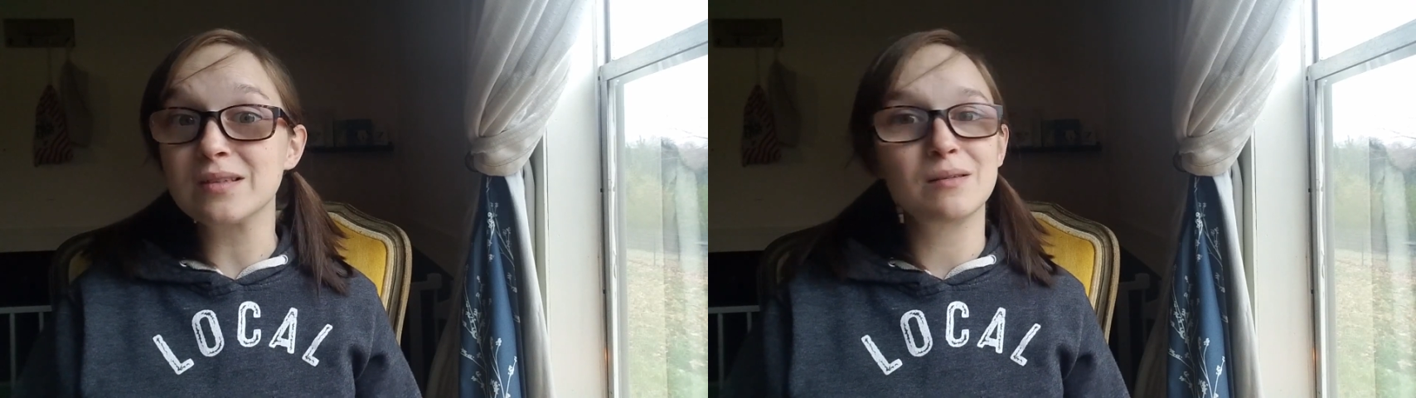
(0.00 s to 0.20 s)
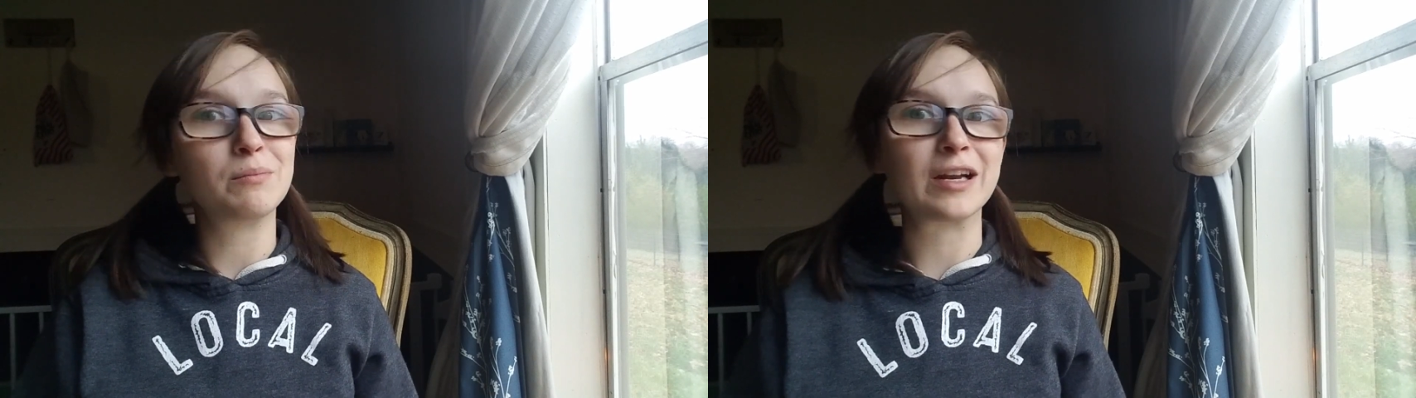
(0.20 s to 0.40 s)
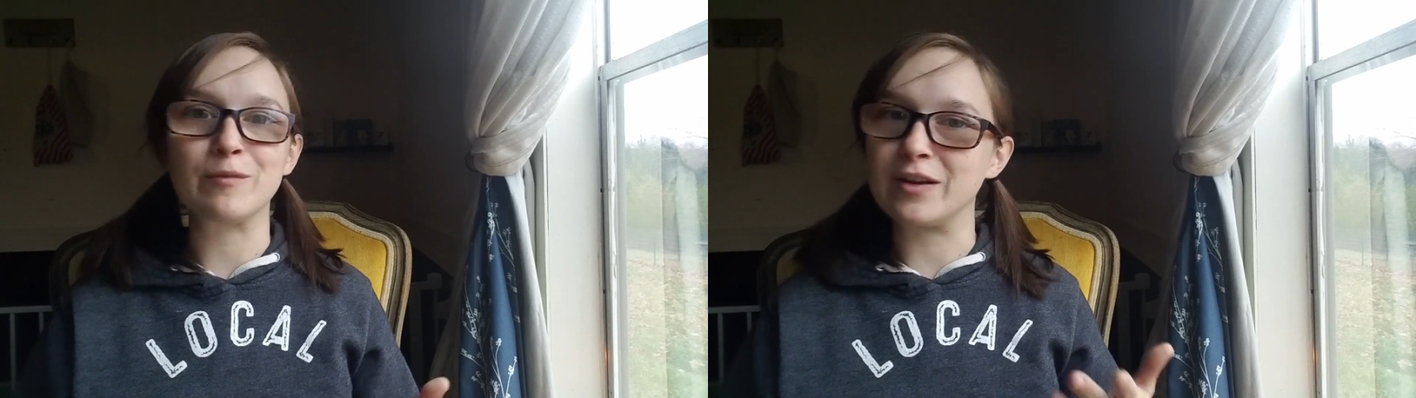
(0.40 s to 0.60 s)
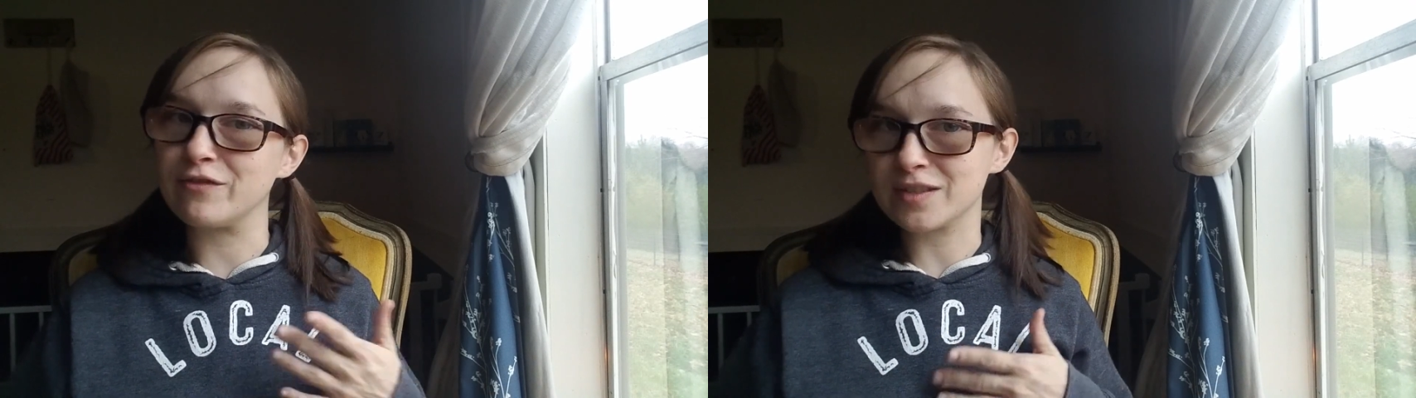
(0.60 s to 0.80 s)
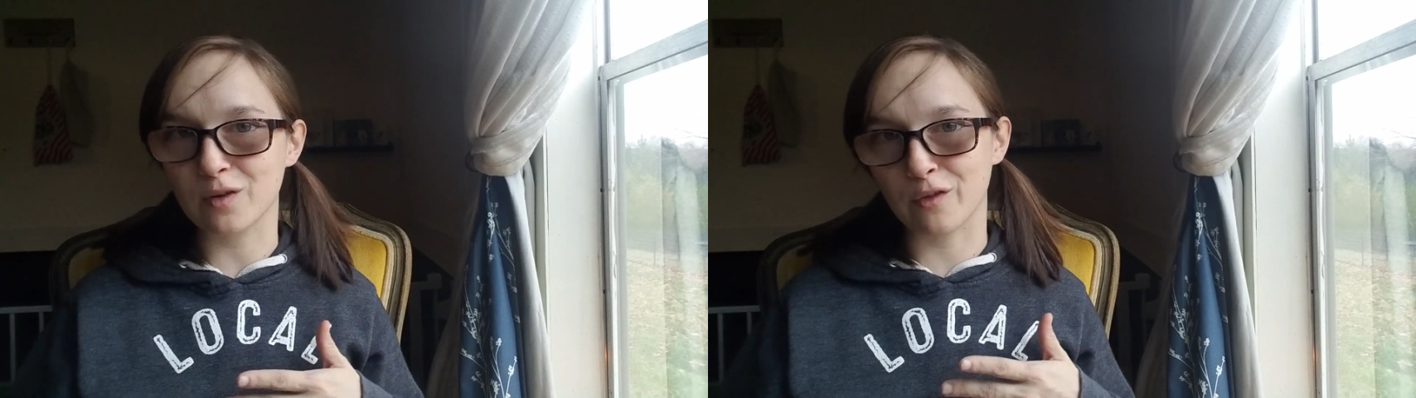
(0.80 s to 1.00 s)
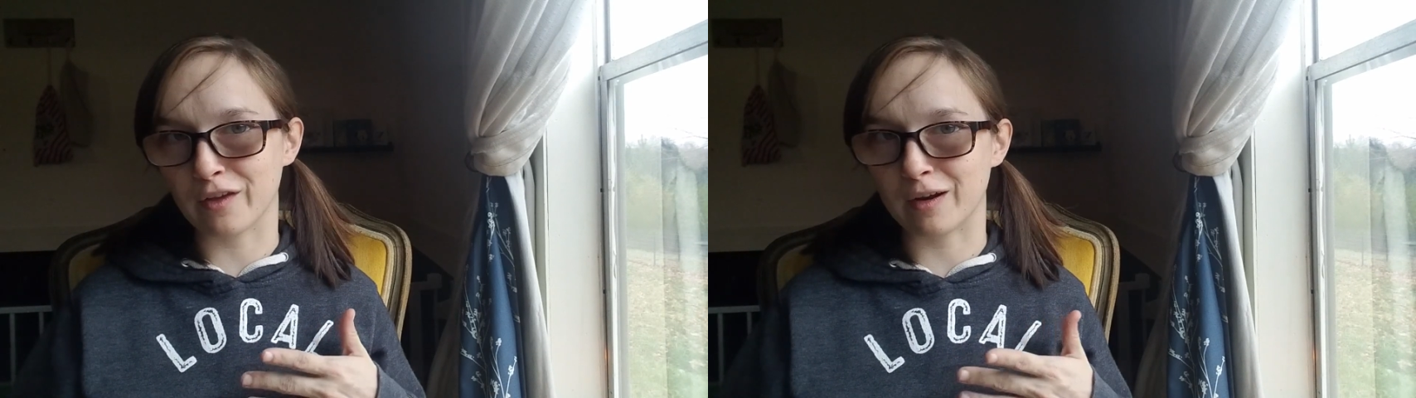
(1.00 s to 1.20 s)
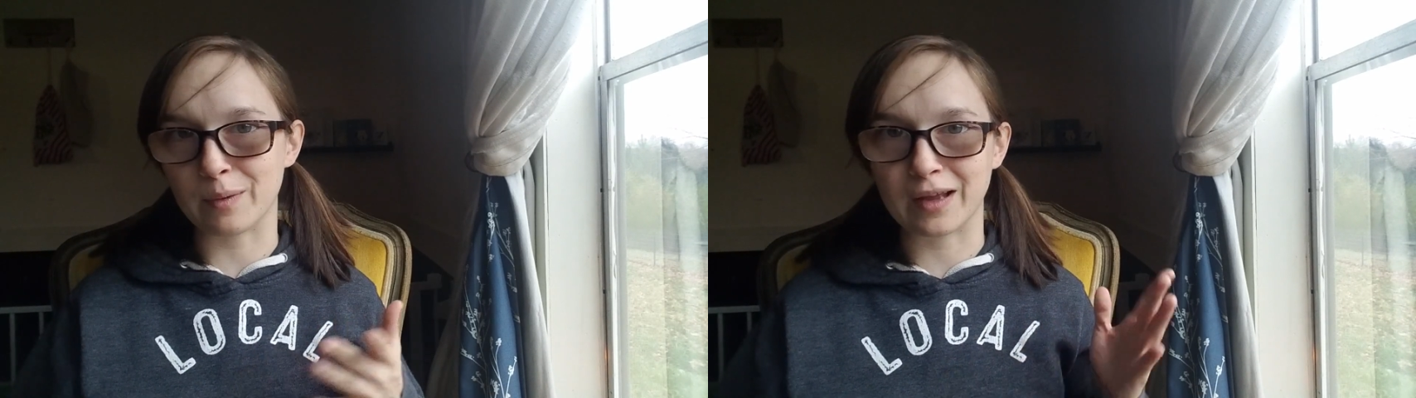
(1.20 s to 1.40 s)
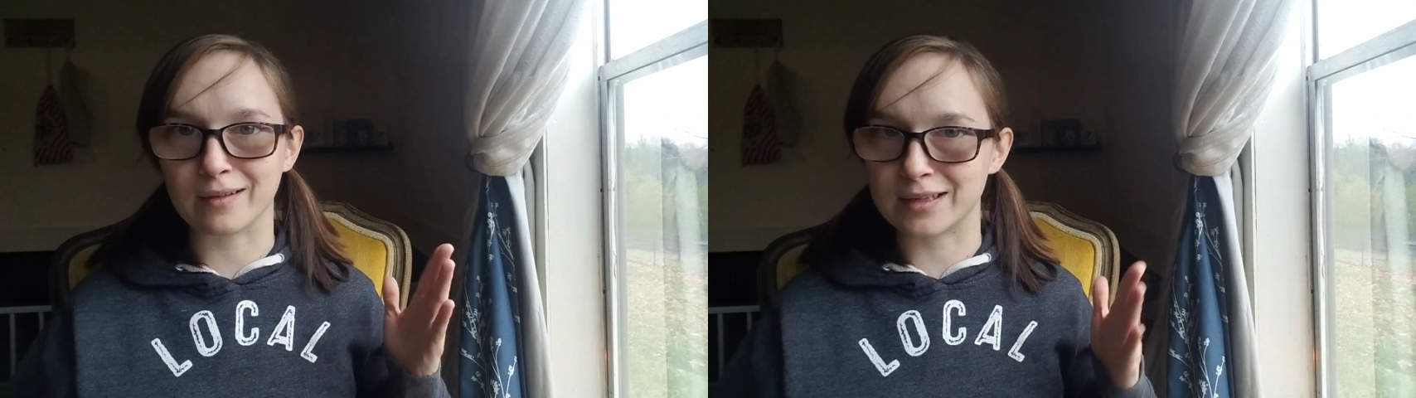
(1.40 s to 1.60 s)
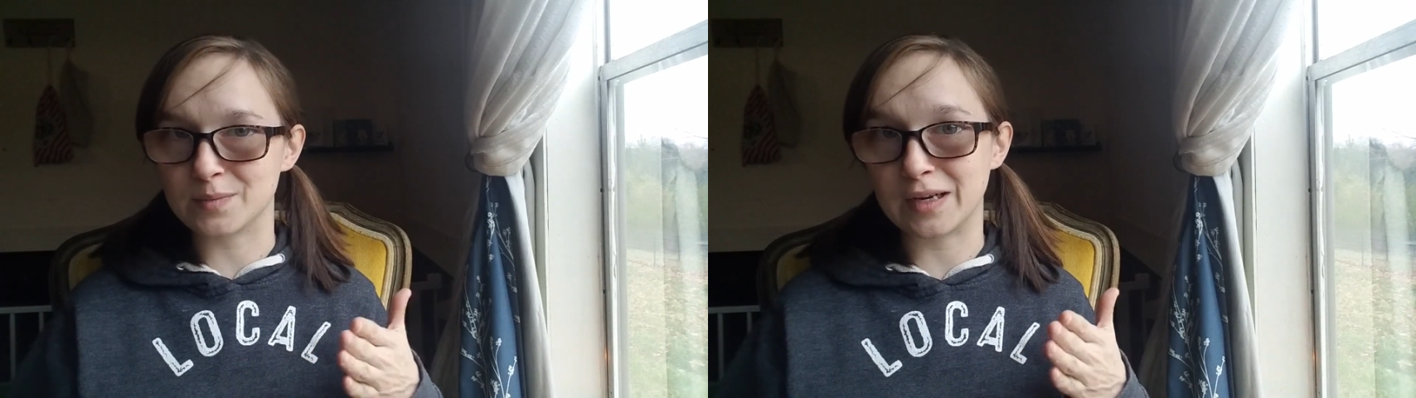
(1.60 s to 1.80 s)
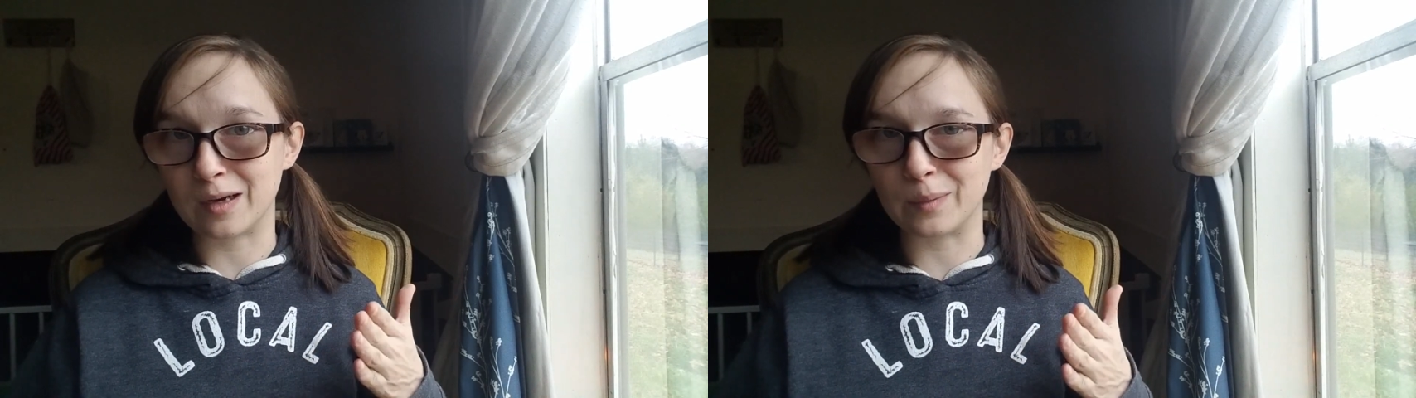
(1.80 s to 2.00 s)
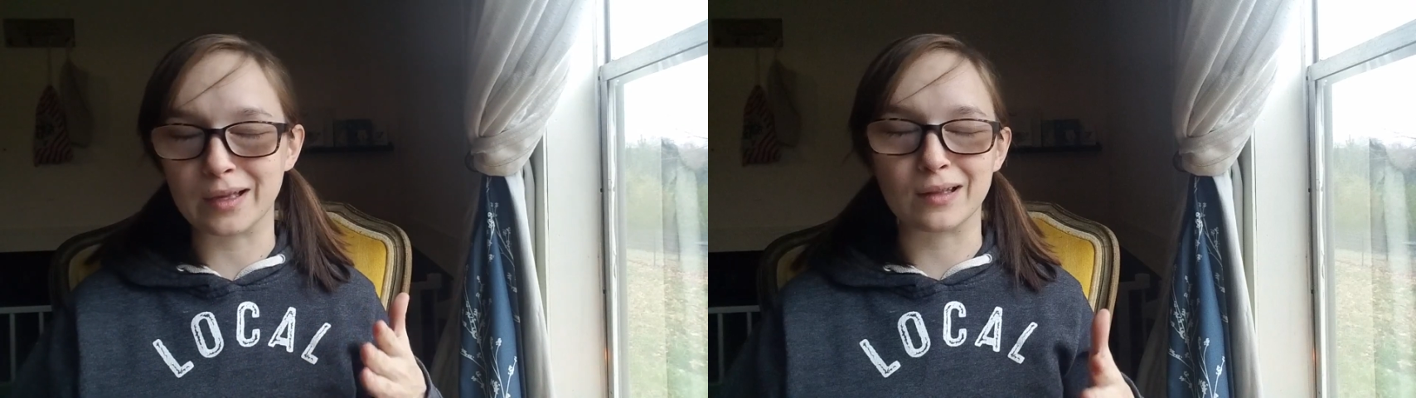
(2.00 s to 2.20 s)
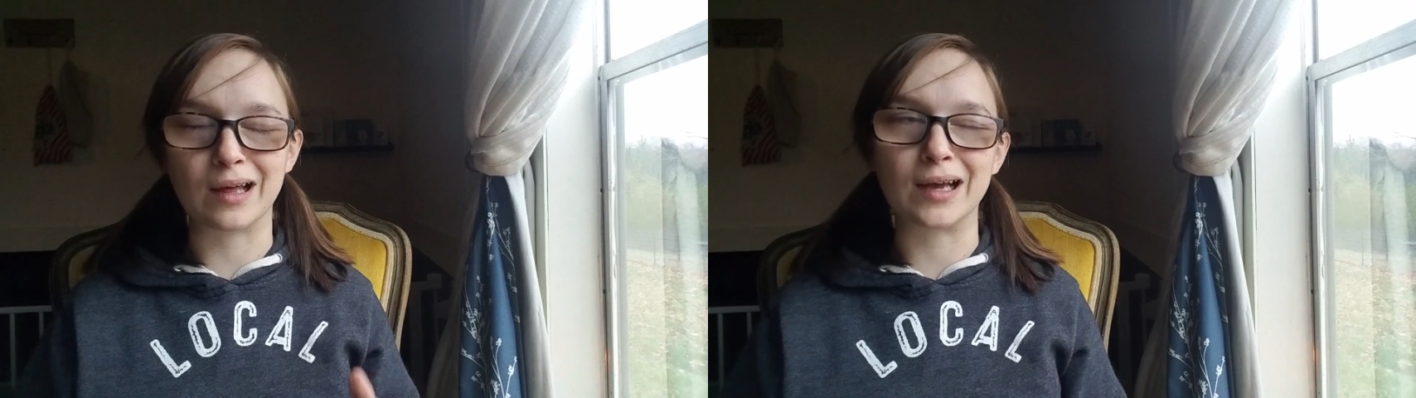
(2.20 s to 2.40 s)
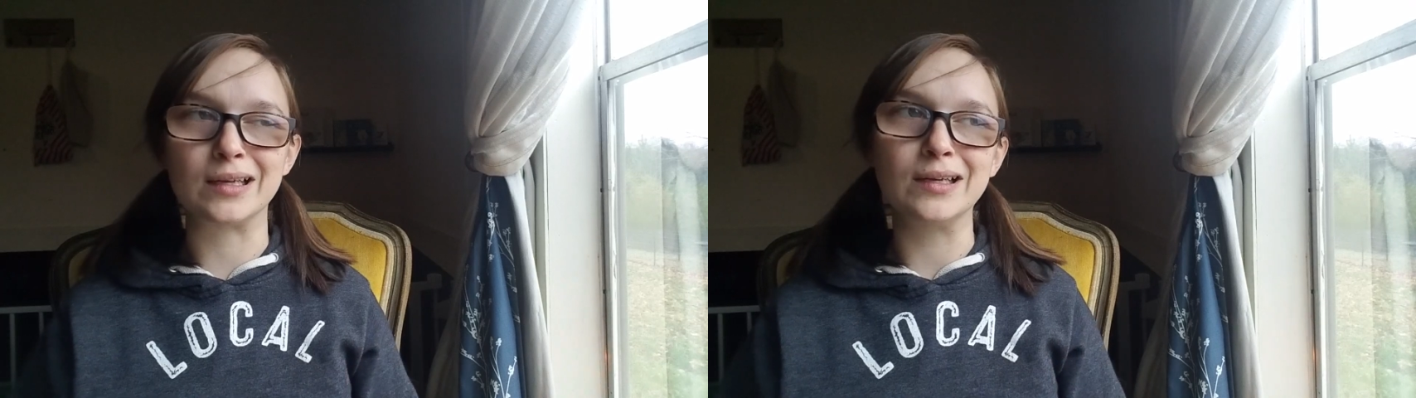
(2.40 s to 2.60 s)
but I've been in physical therapy and that's been helping a lot.